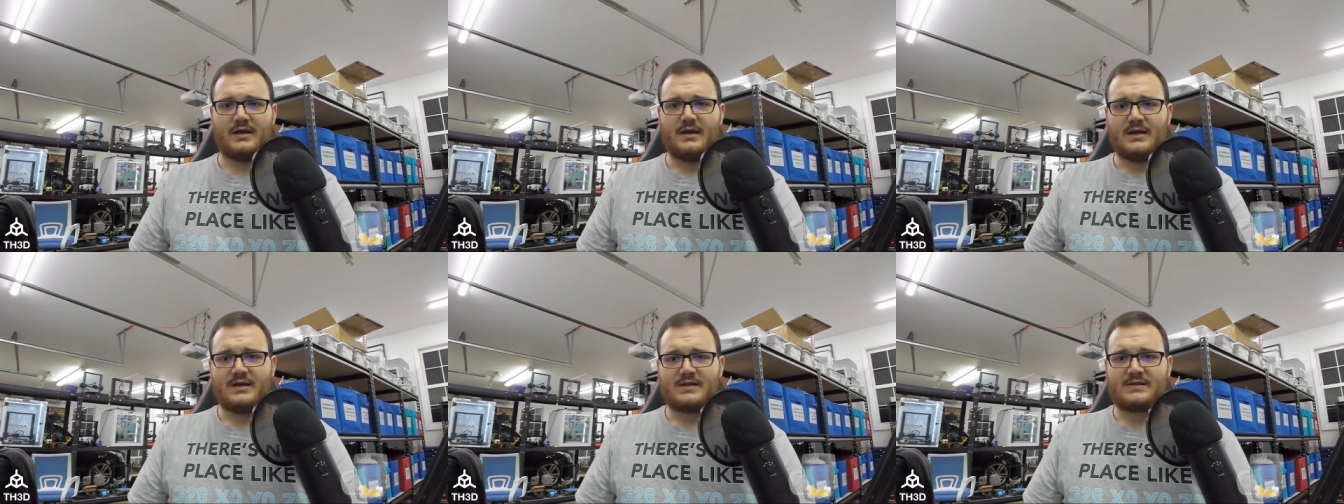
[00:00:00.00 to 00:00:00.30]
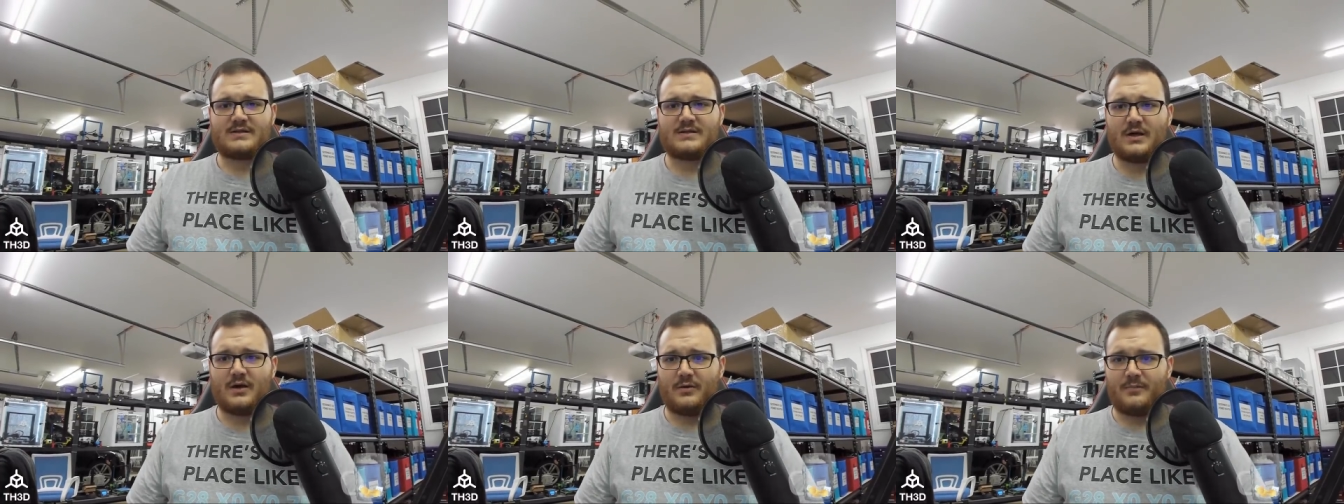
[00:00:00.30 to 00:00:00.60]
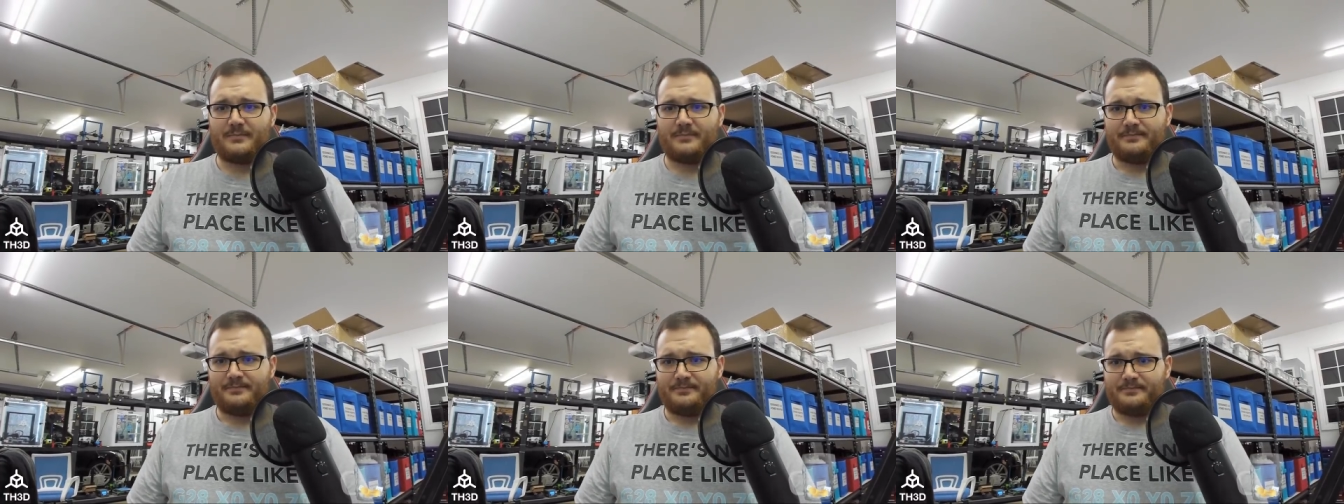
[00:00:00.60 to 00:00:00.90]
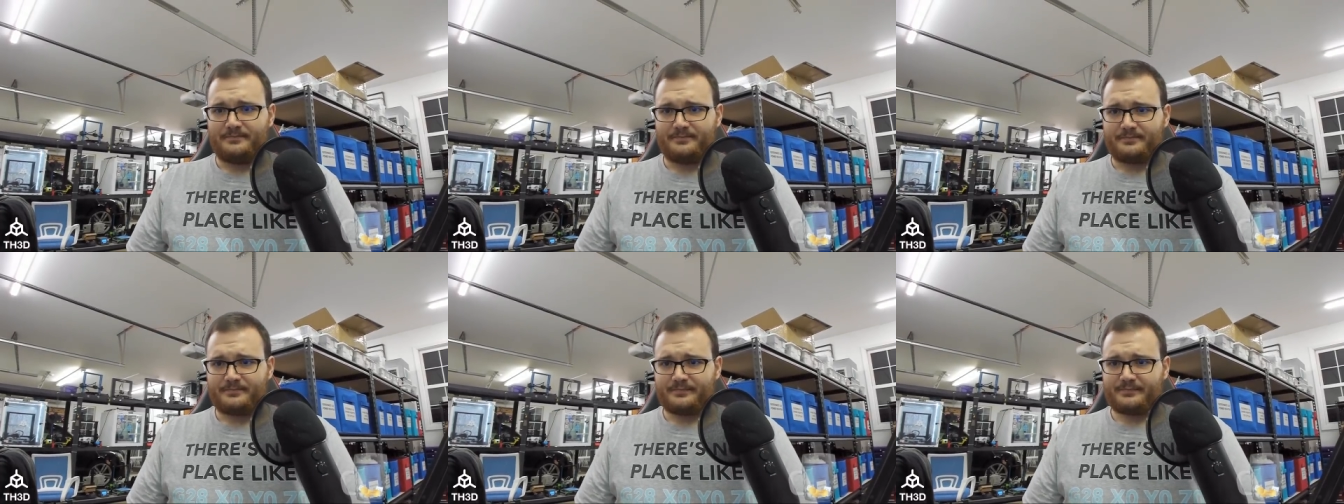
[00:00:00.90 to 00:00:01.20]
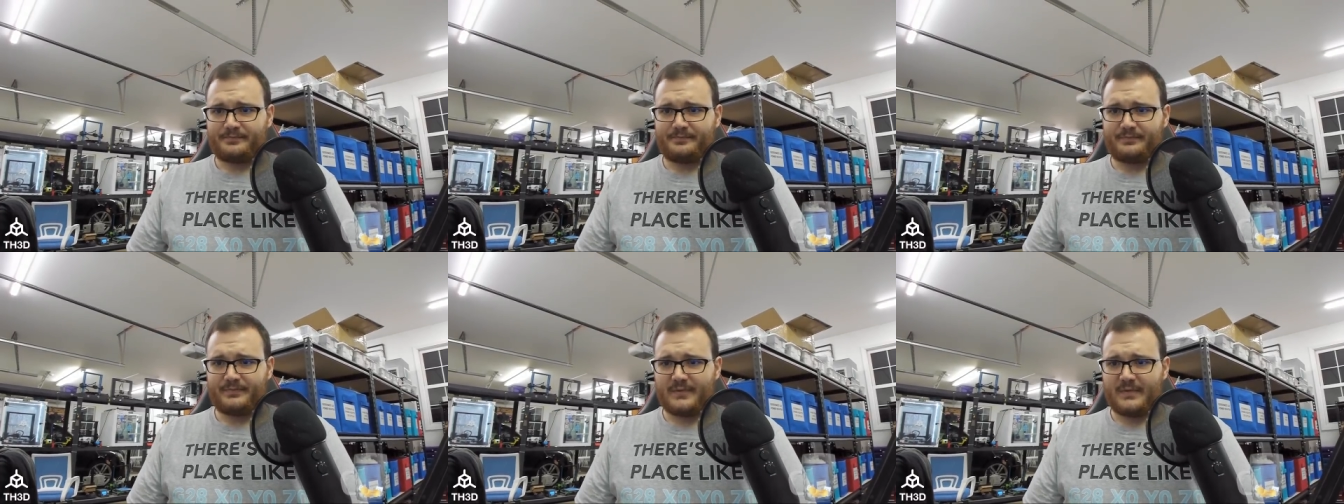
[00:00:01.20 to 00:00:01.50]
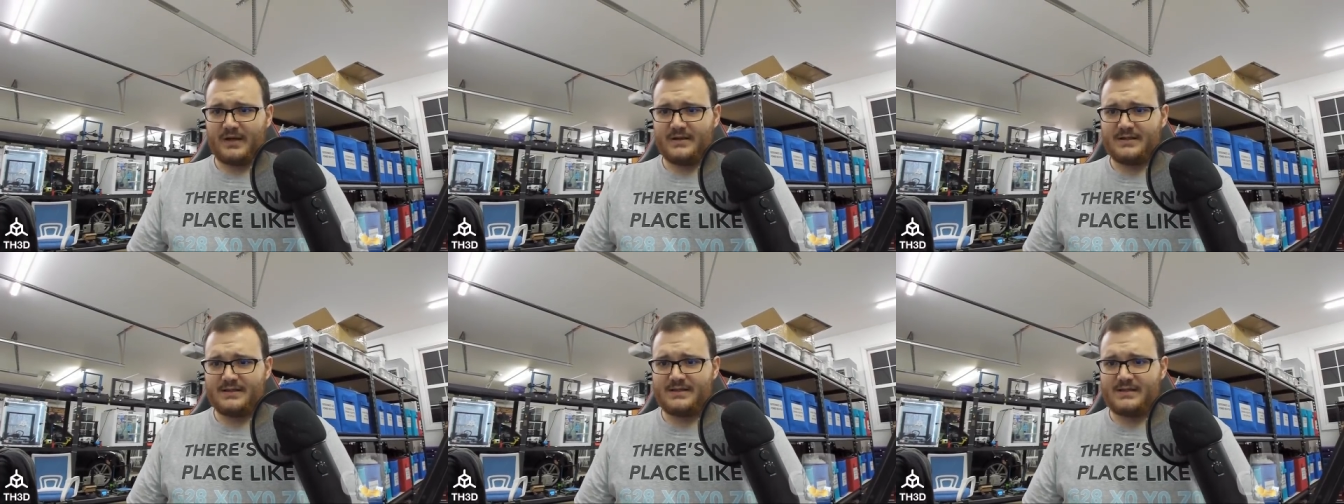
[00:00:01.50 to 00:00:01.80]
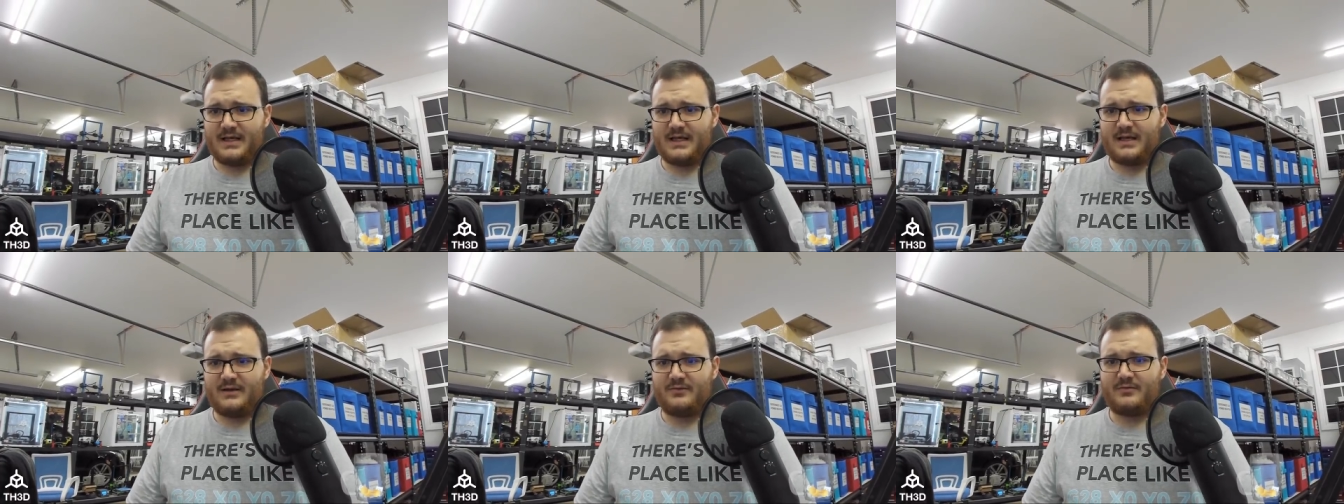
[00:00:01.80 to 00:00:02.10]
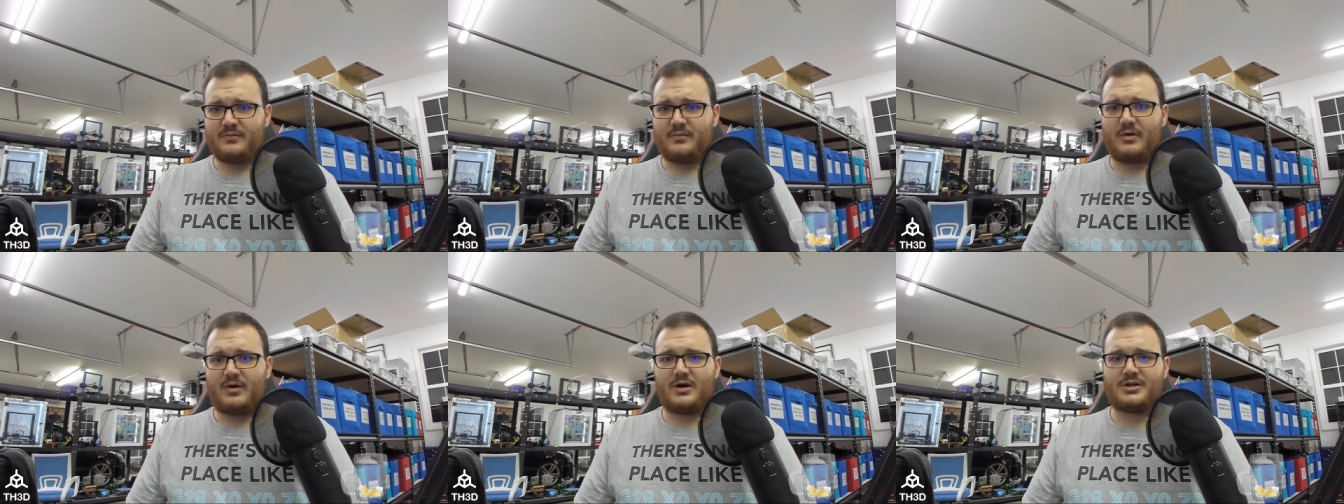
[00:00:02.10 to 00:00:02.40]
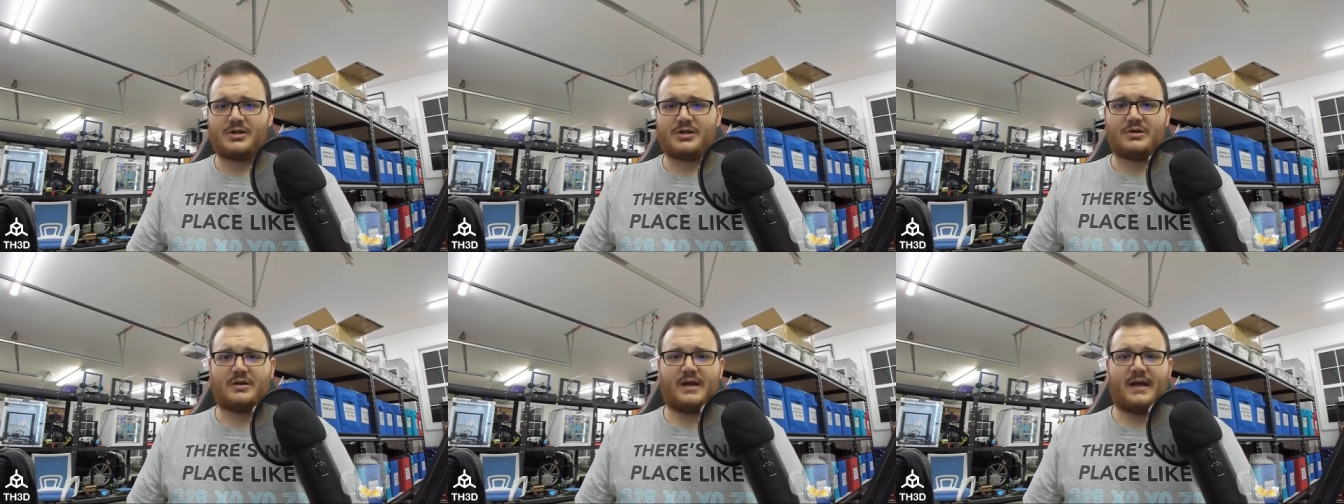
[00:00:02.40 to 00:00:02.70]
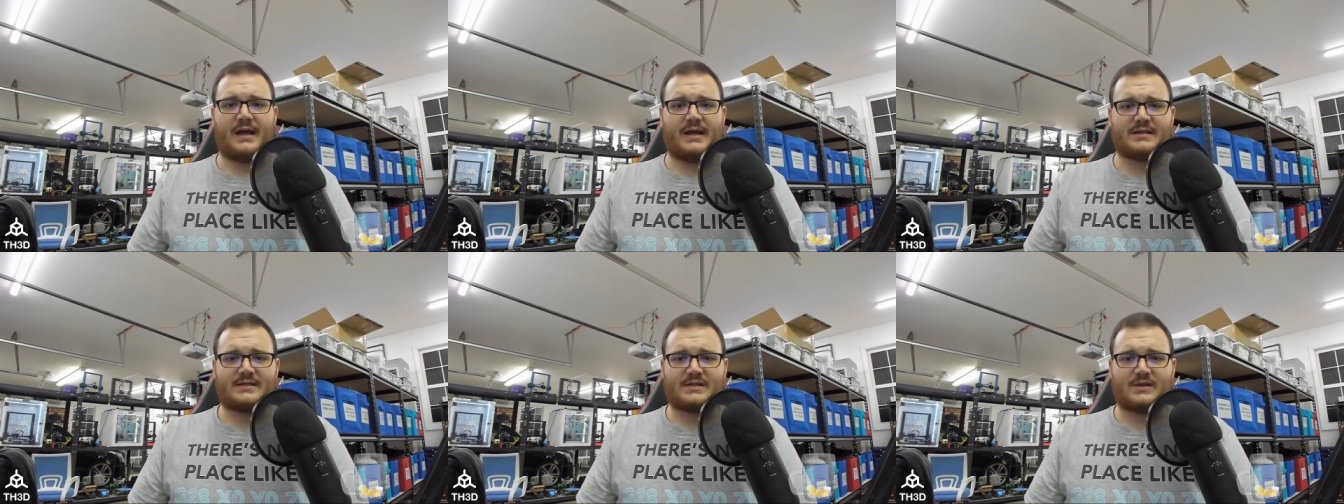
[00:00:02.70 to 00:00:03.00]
So Dave Marshall asked,